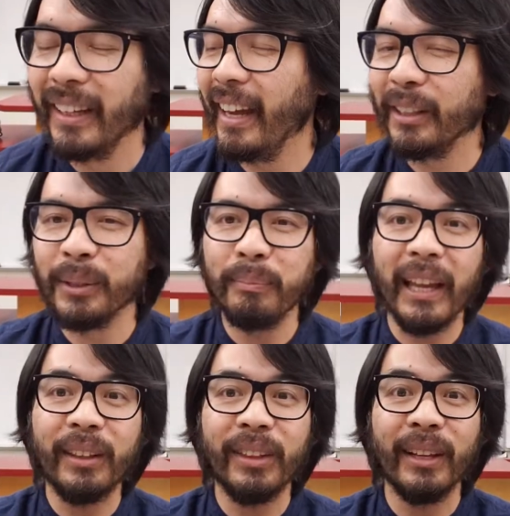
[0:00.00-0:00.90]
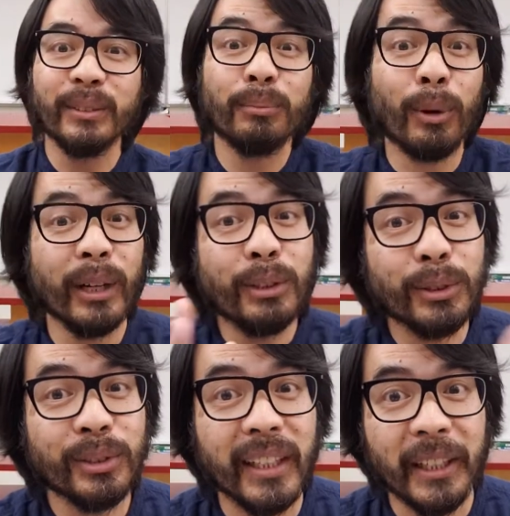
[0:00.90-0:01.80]
And to make things more
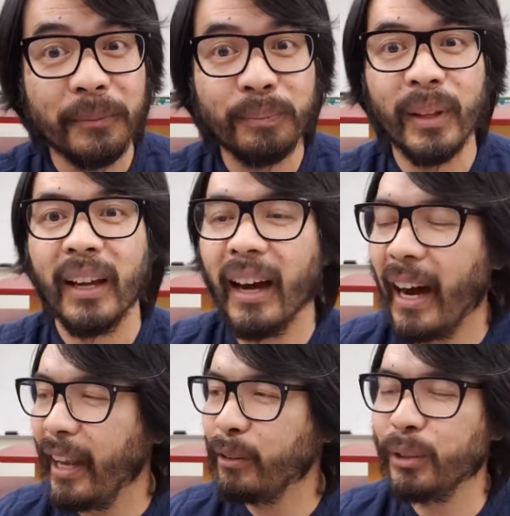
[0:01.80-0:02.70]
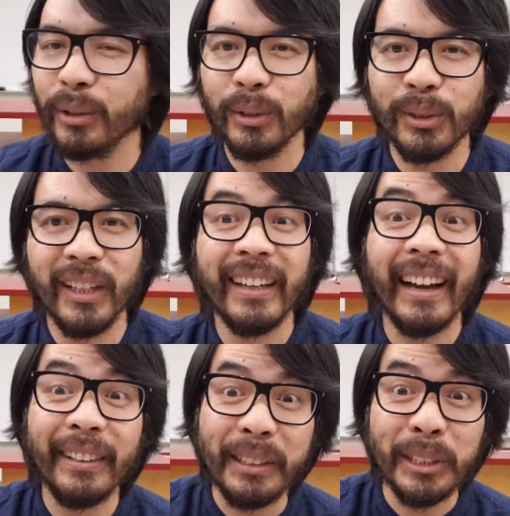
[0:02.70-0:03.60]
interesting, I introduce
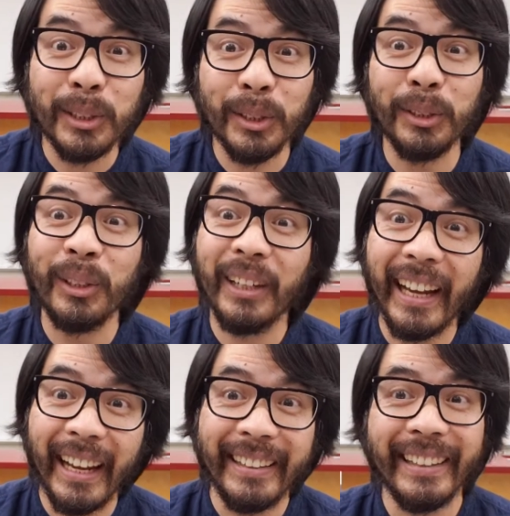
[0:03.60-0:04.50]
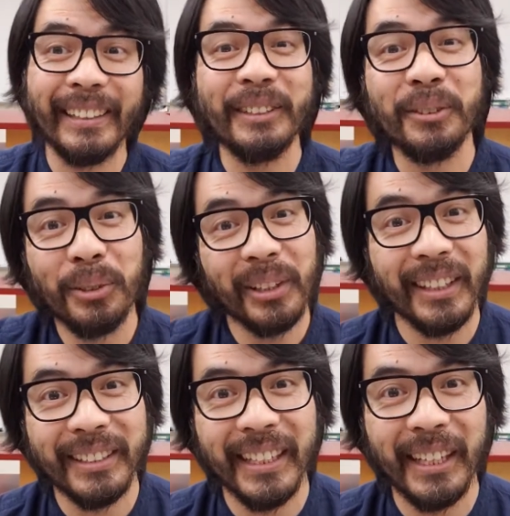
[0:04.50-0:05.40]
additional alien
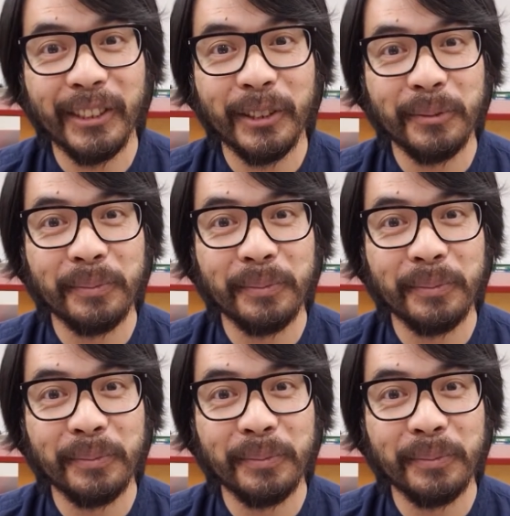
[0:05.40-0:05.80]
nucleotides.